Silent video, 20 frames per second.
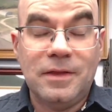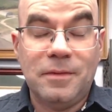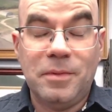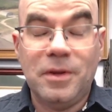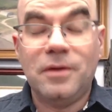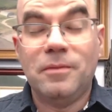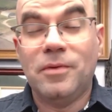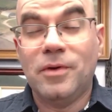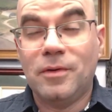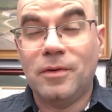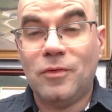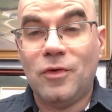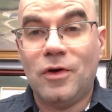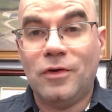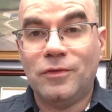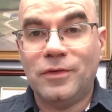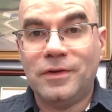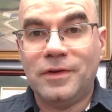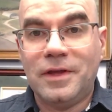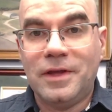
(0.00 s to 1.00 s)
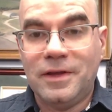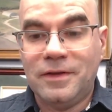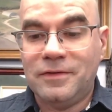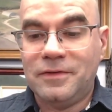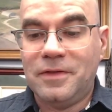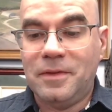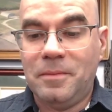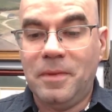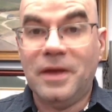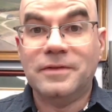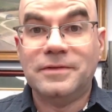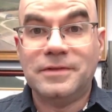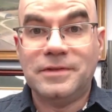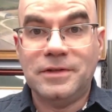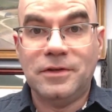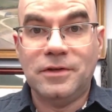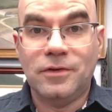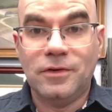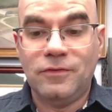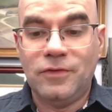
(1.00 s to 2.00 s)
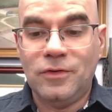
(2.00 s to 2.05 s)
Pick-a-Brick wall really is the best deal.